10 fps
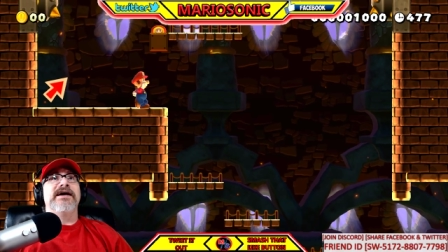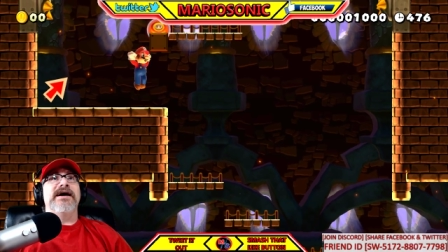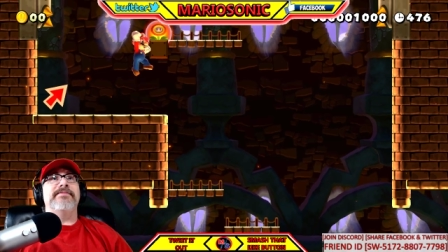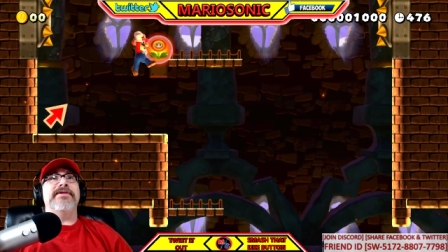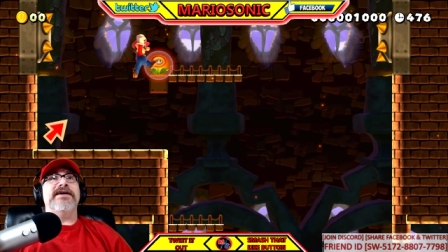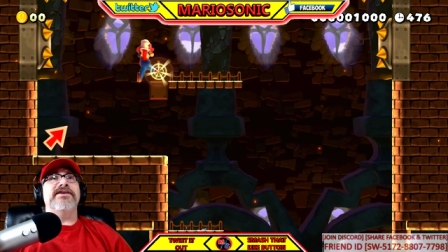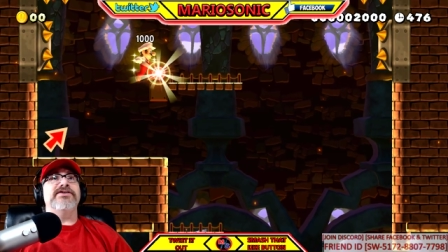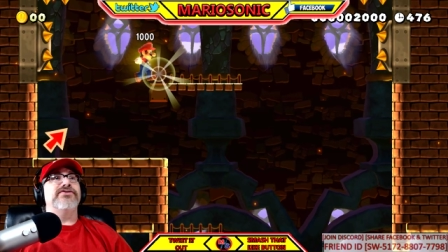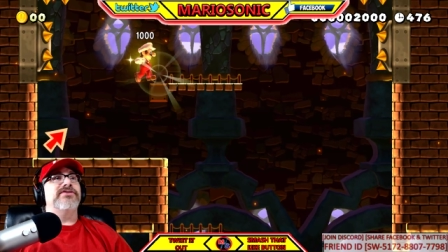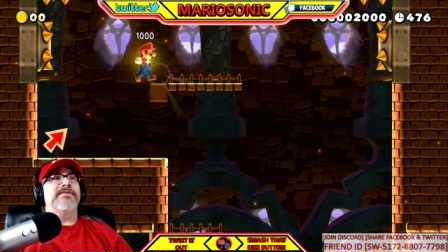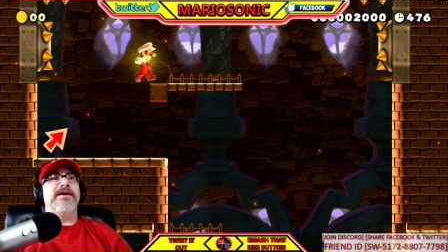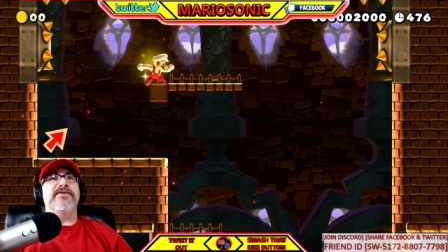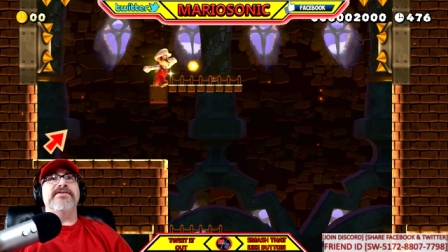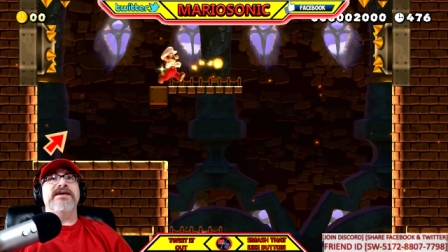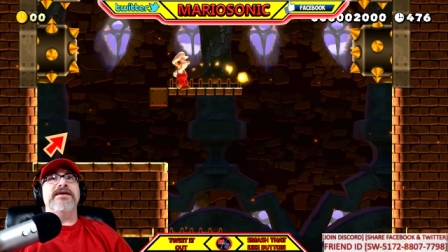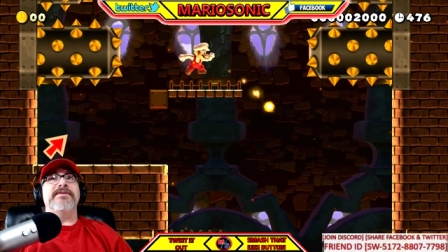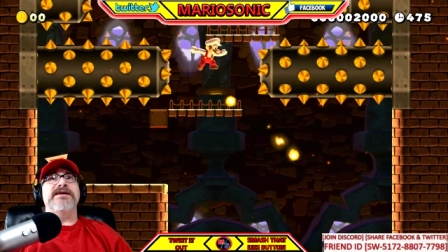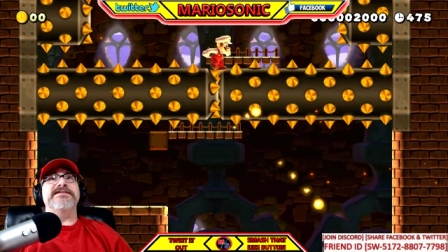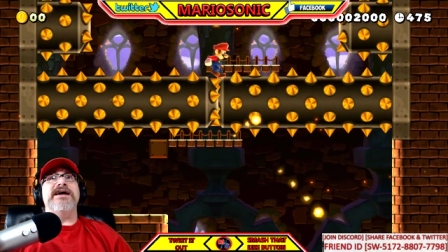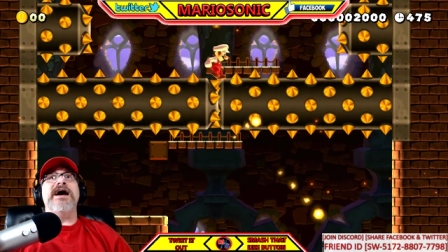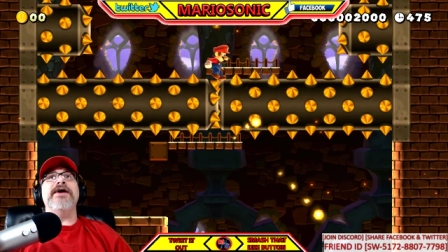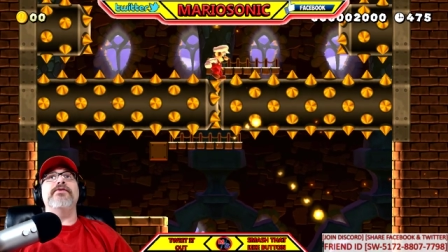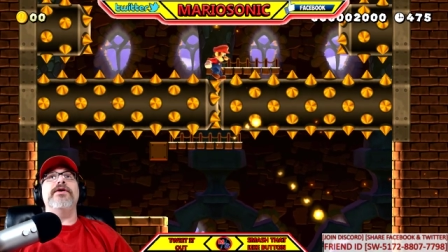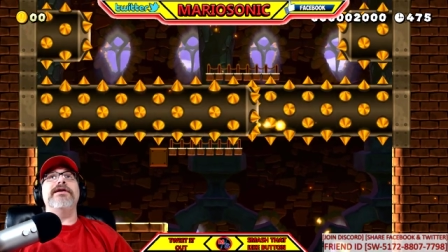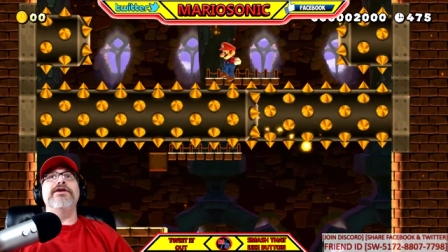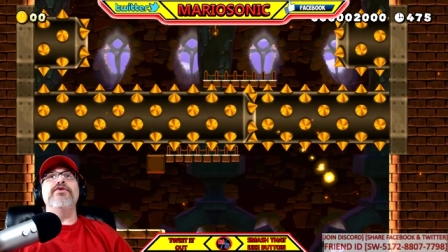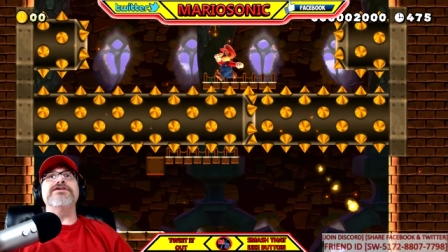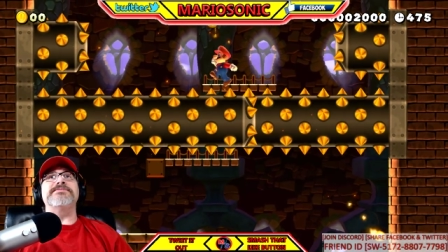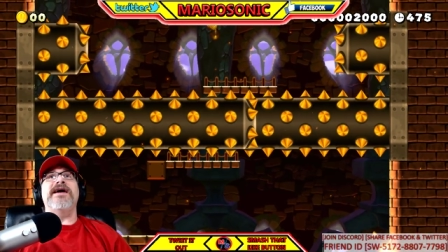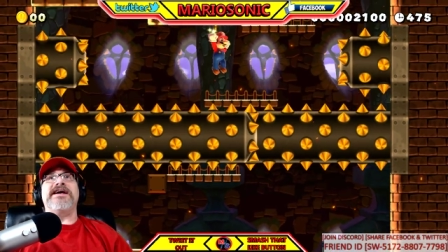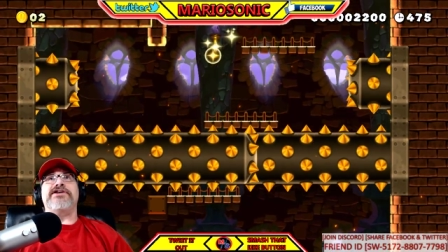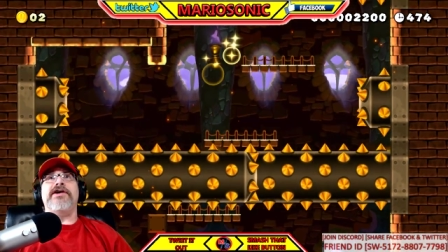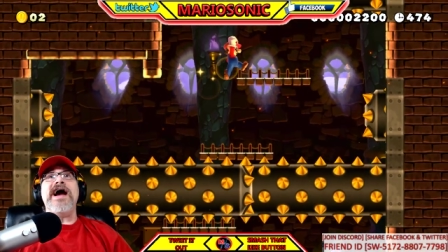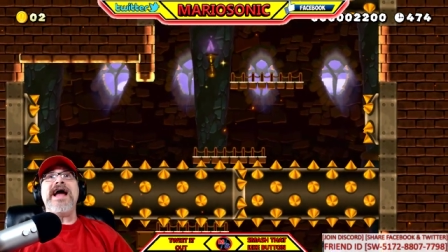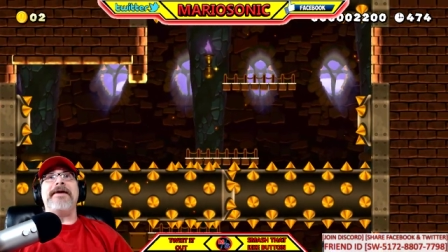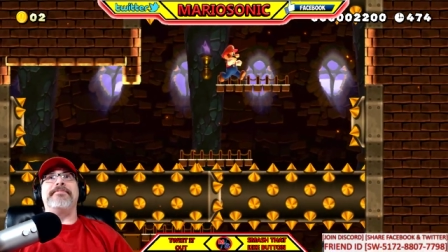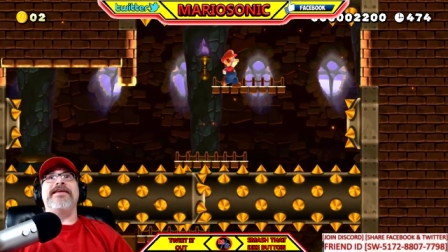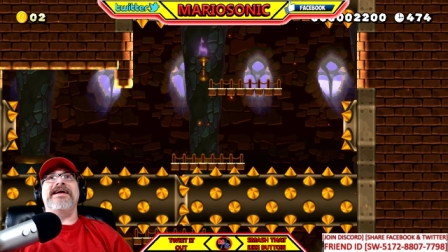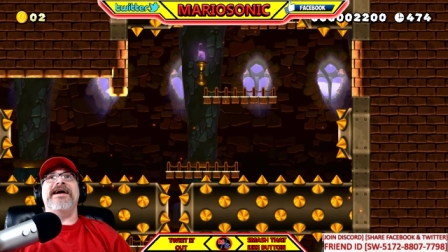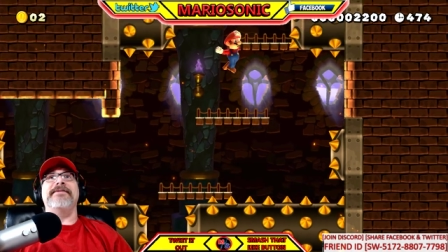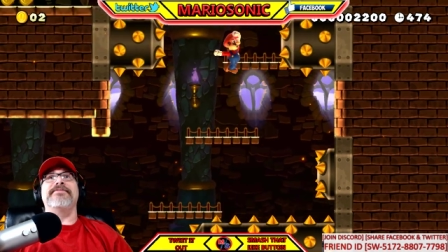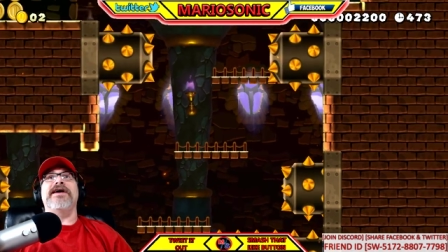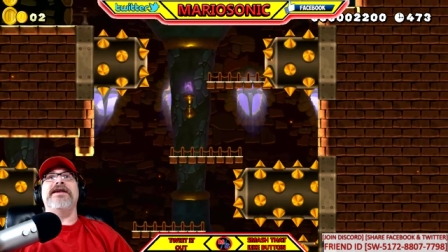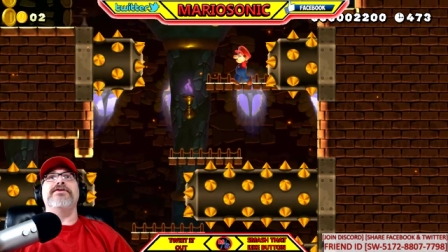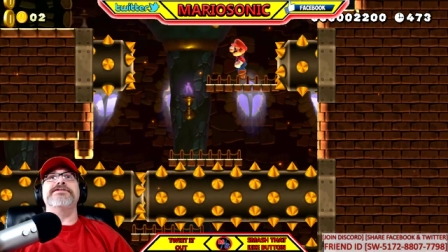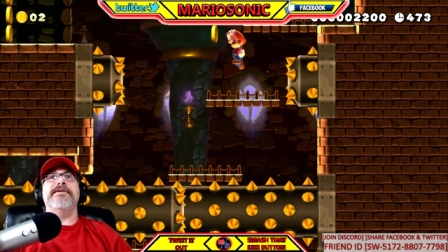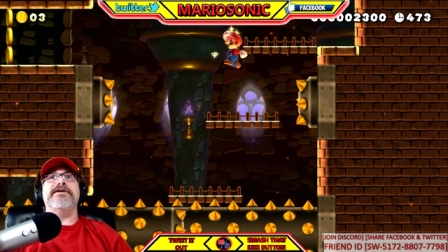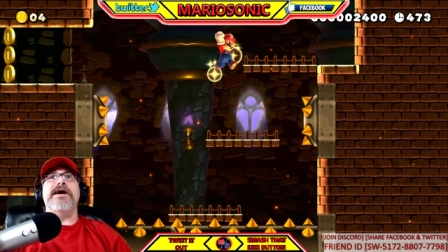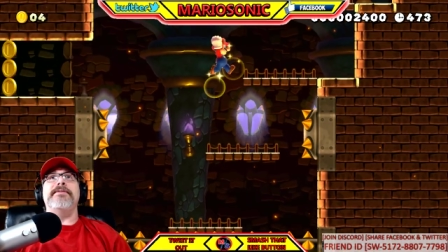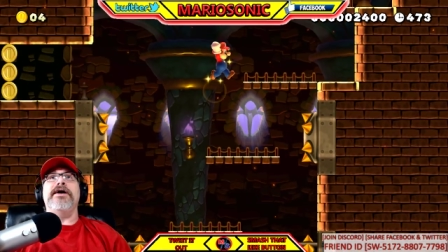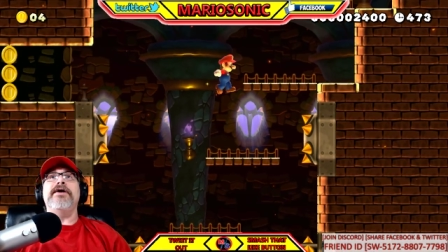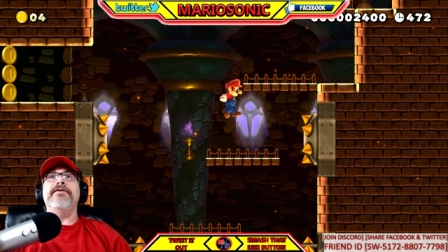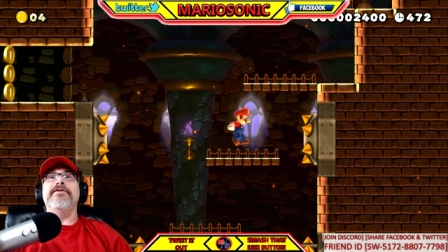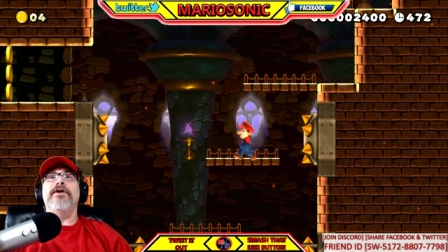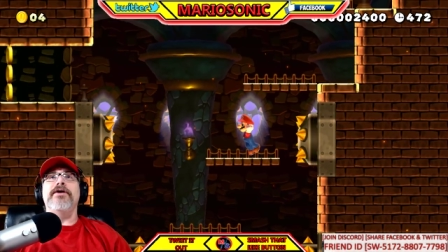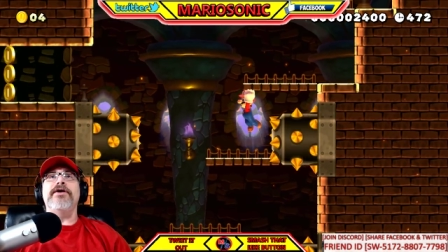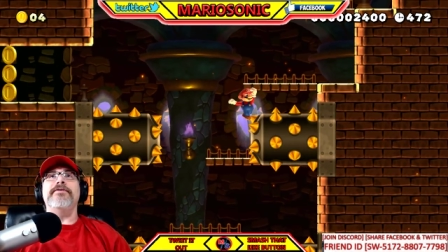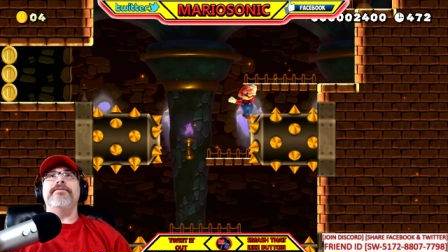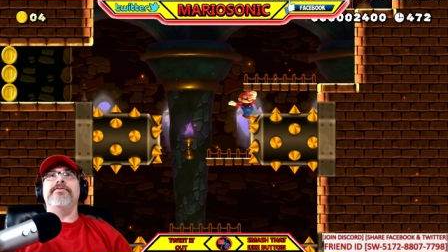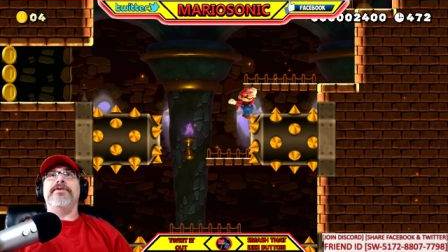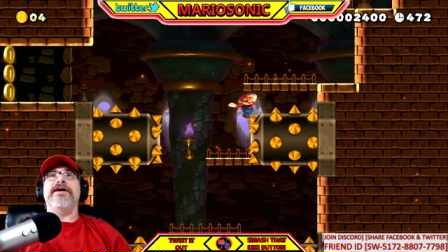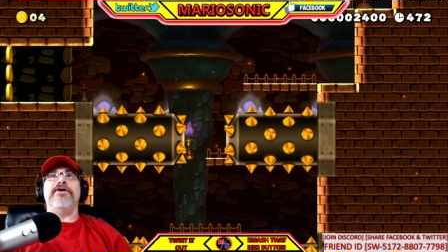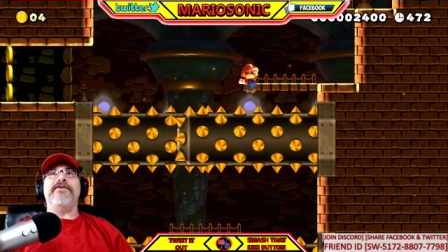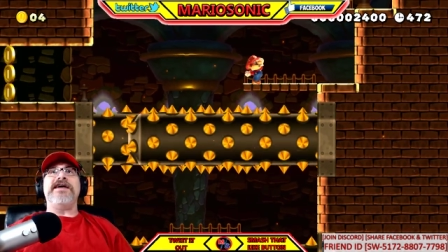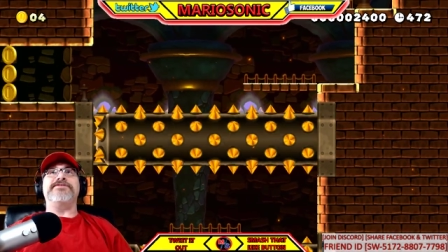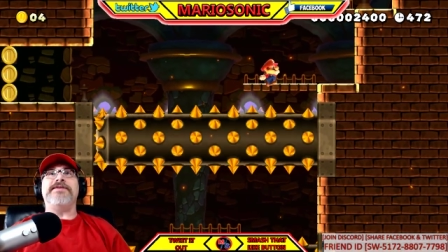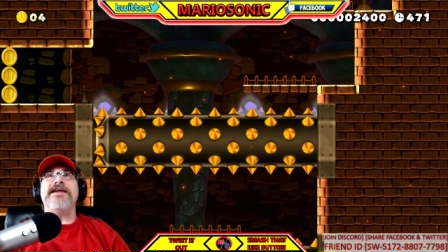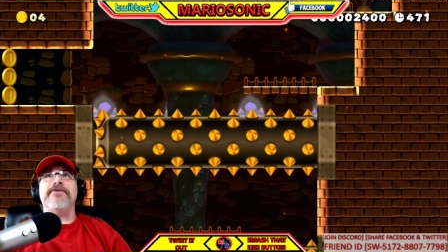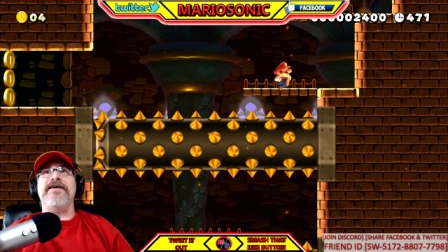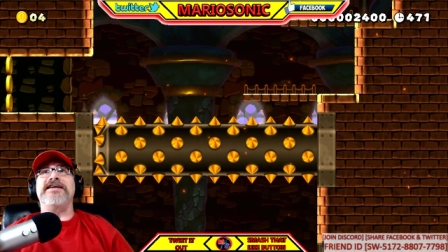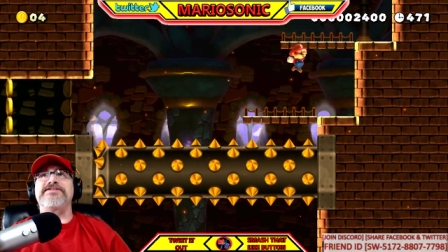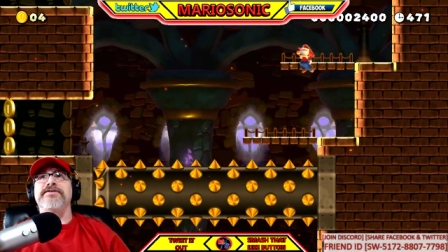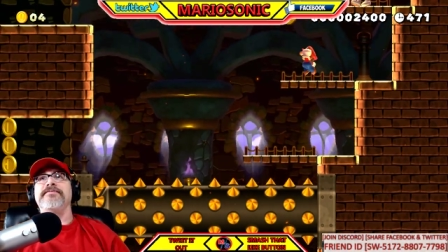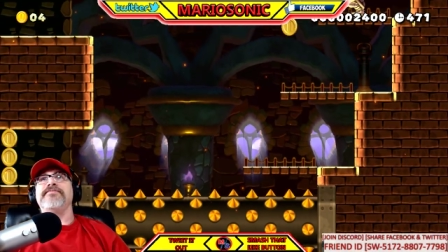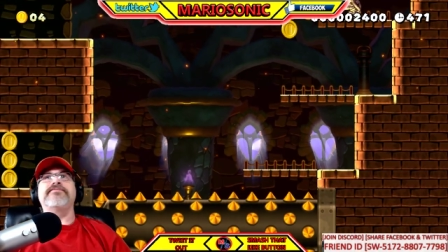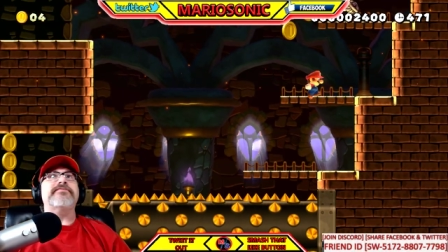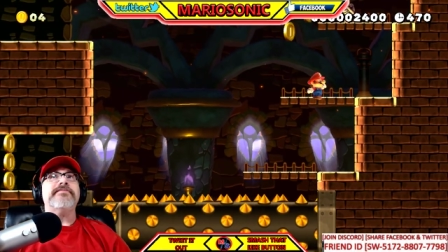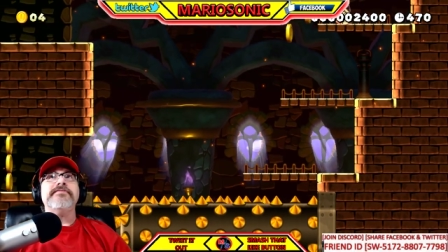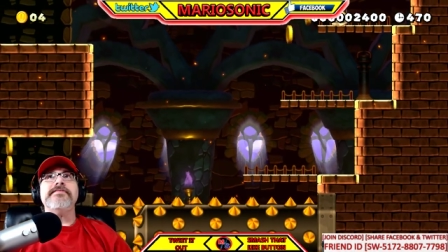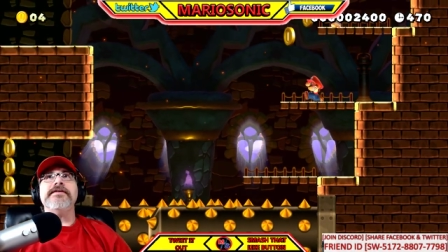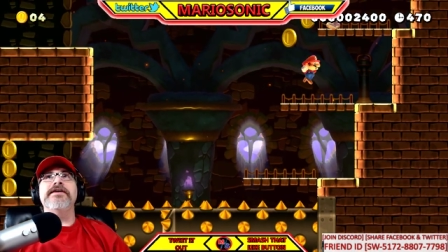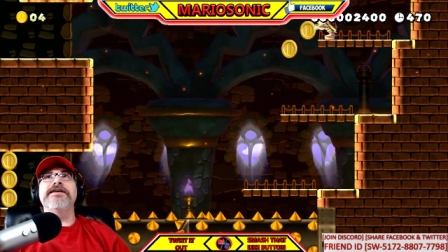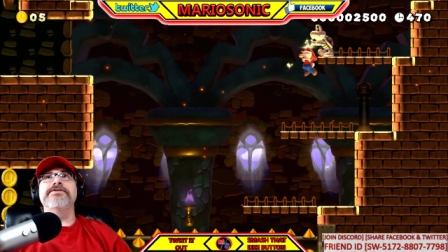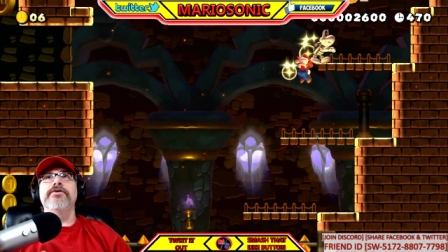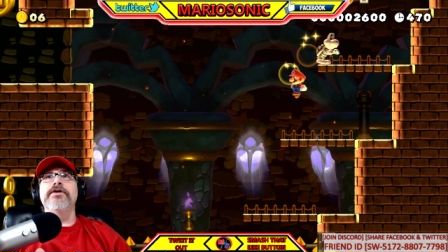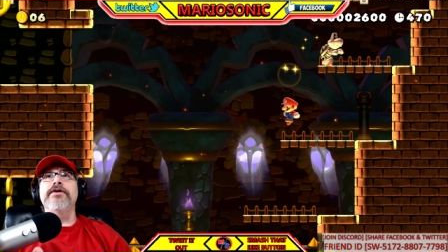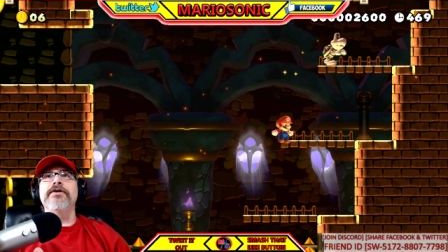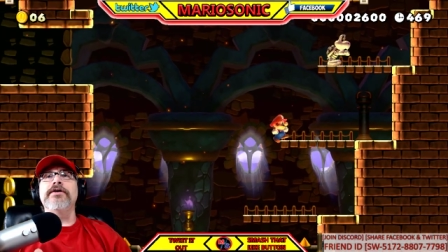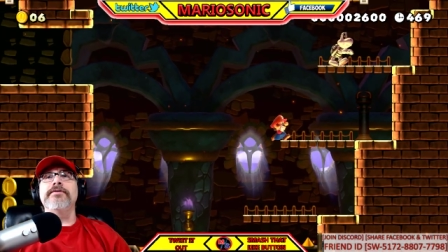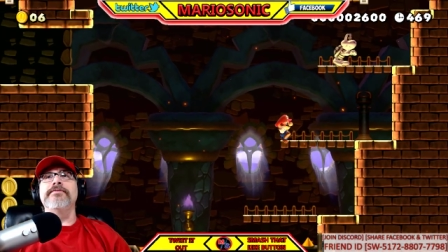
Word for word: I'm not gonna do them every day because I will lose my crap. Like I'm kind of losing my crap now. No, oh, we gotta go faster. We gotta go faster. All right, so, oh, oh.